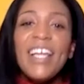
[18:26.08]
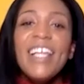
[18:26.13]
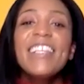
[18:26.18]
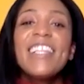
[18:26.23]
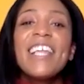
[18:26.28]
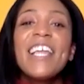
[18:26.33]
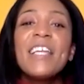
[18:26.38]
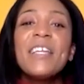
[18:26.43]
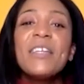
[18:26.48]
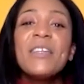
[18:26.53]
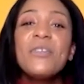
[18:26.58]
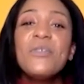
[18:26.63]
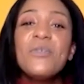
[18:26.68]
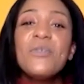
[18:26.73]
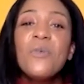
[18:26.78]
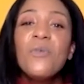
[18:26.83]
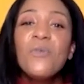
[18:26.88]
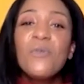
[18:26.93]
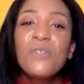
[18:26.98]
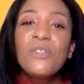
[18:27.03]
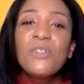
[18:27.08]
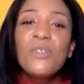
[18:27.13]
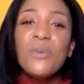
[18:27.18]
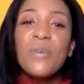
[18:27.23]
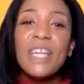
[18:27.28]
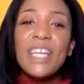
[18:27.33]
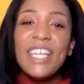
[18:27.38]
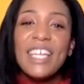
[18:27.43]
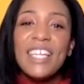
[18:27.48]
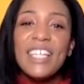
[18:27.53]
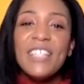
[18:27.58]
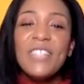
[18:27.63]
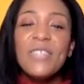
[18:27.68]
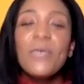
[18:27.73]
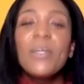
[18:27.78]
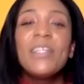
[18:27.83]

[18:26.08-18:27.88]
Thank you for tuning in to